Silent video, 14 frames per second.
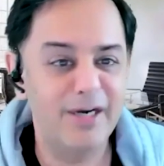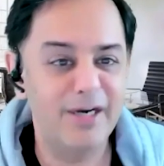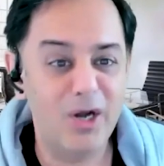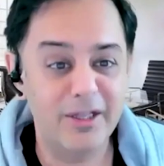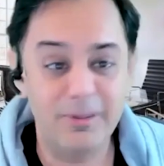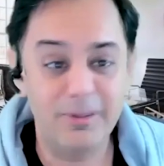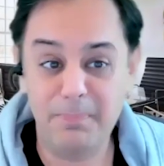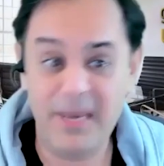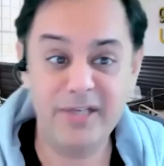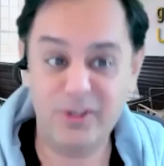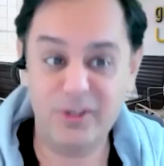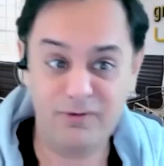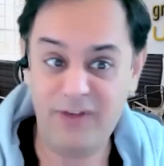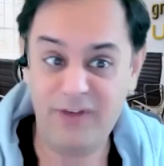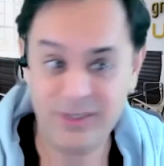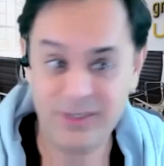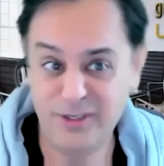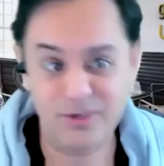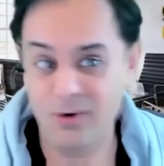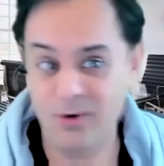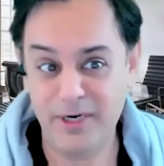Not the best,
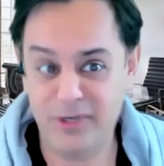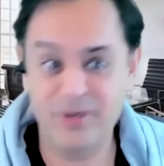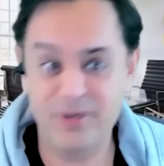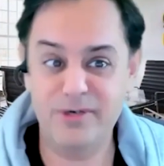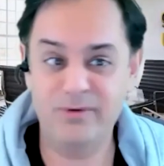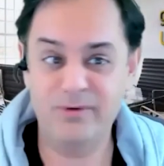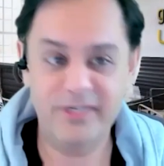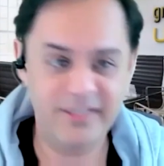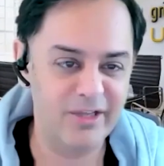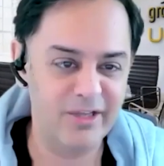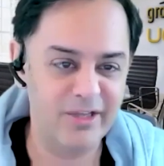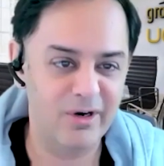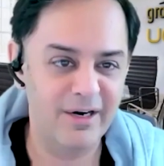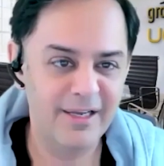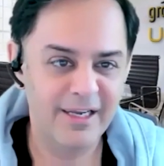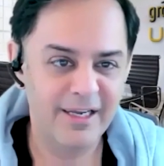fastest growing tertiaries either.